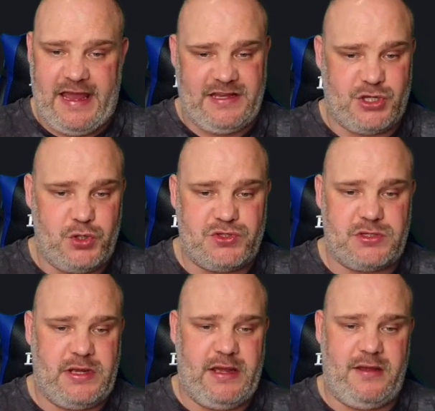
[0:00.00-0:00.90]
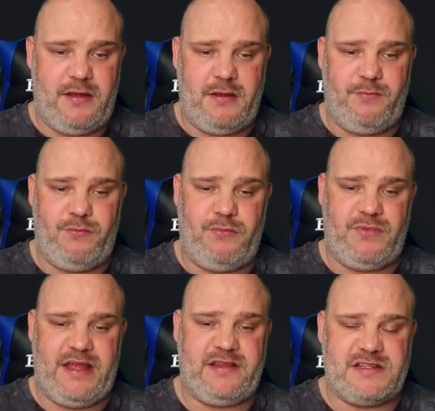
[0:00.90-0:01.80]
It's good.
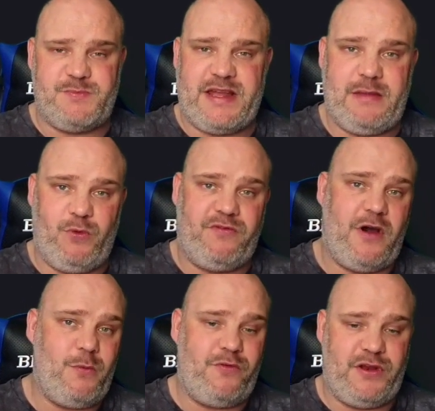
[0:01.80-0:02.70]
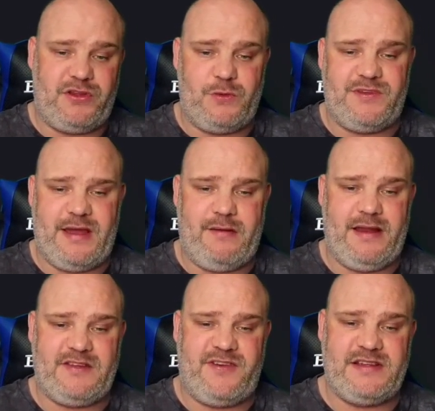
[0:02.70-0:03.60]
It does make it more viable for the Doom Tower.
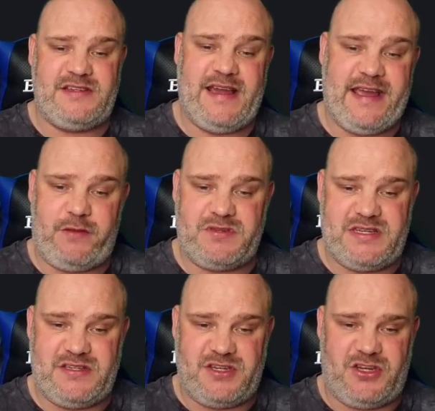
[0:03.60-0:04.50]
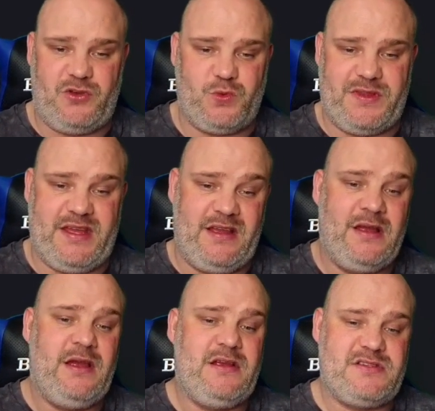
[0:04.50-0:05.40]
Let's face it, accuracy is a huge one there.
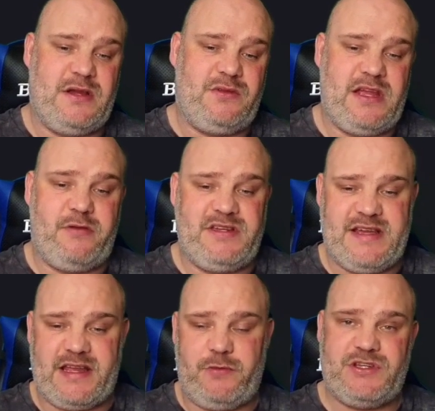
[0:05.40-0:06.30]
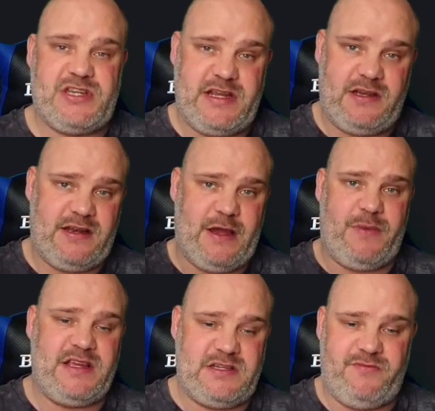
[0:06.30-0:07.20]
So decreased accuracy now
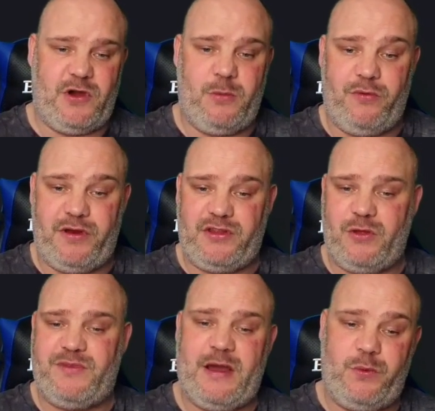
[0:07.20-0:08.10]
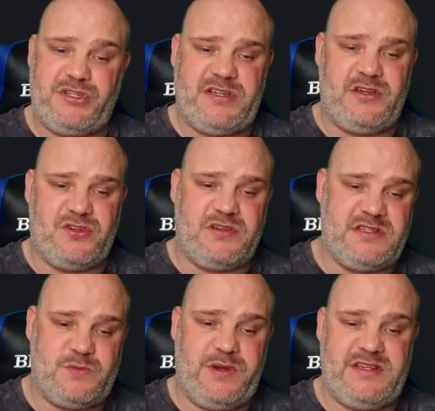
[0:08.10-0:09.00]
makes him viable for the Doom Tower, which
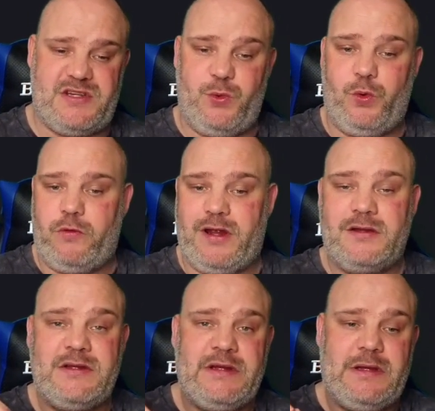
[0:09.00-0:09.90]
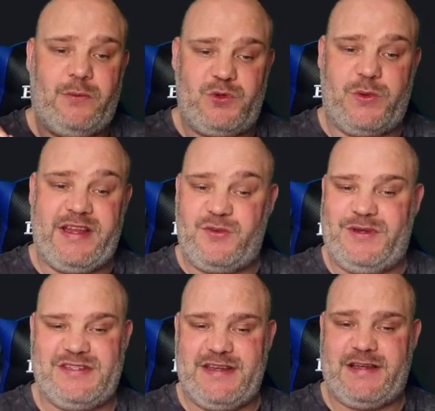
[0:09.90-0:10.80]
synergizes with his new aura, which we'll get to in
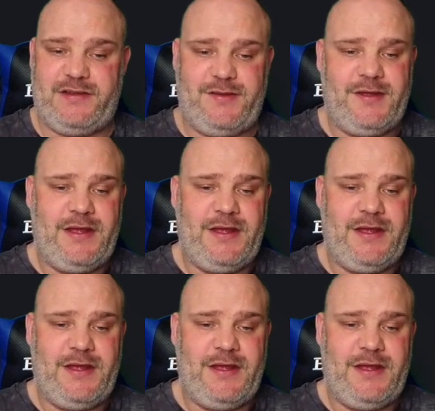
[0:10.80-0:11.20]
a second.